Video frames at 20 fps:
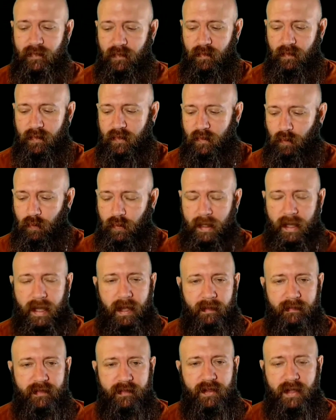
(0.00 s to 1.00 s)

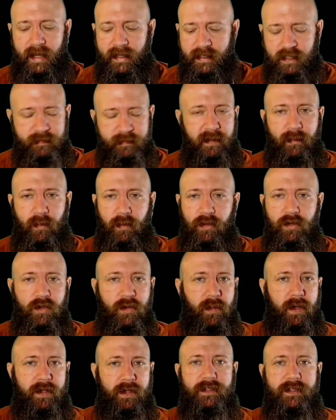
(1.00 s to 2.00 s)
There has to be more
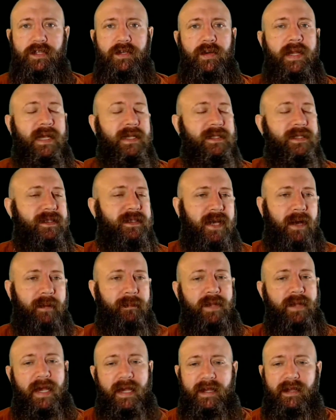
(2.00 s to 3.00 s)
nuance to it. It's not
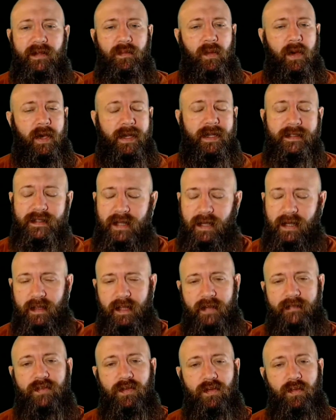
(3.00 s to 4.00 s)
black and white. It's not
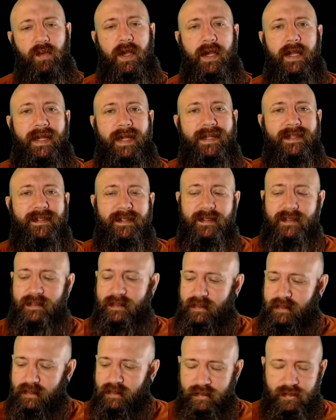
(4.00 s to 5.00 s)
left or right. It's
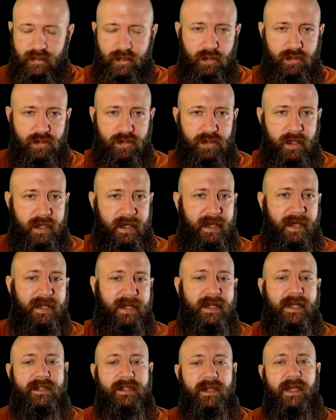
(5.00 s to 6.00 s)

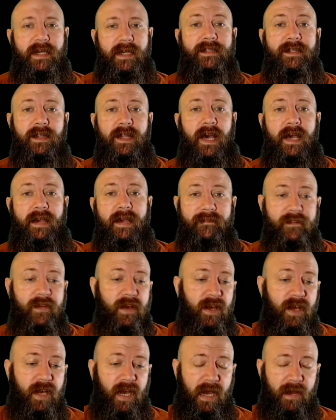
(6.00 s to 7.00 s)
a life,
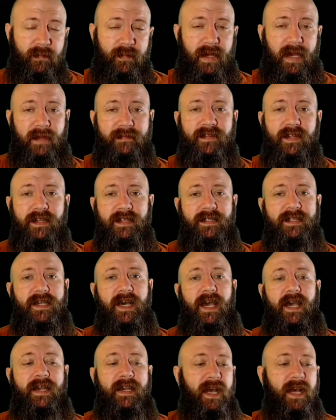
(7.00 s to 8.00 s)
and we have to
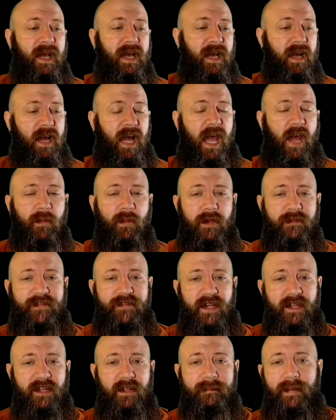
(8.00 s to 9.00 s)
decide how we
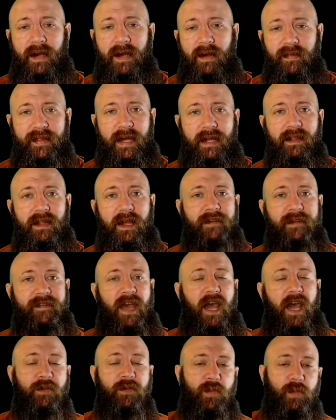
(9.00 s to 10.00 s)
feel about that life.
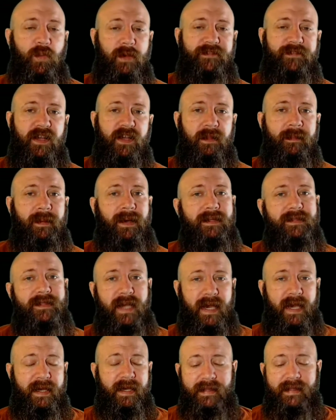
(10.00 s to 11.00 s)
How do we feel about
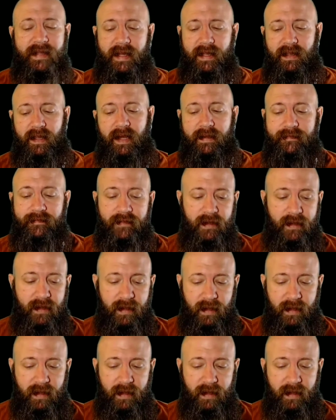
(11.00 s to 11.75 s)
taking that life?